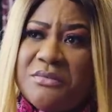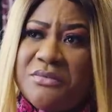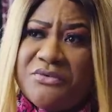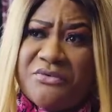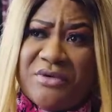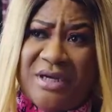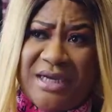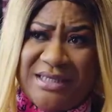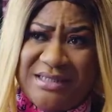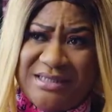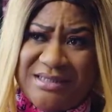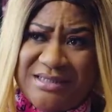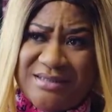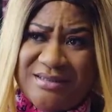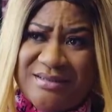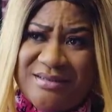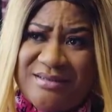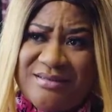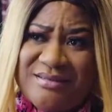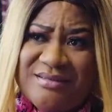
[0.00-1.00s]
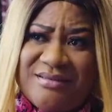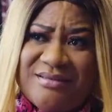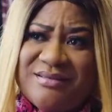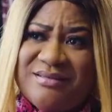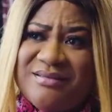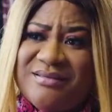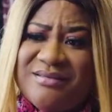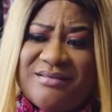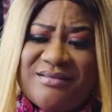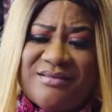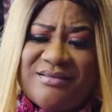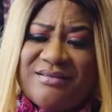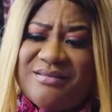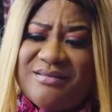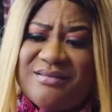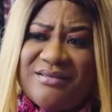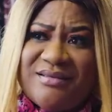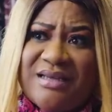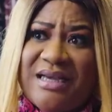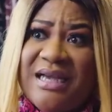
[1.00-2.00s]
Right?
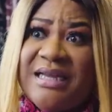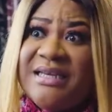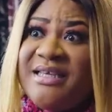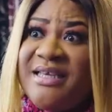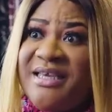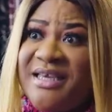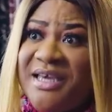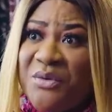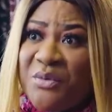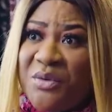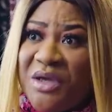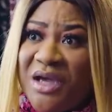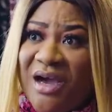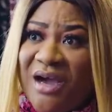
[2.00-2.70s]
And here we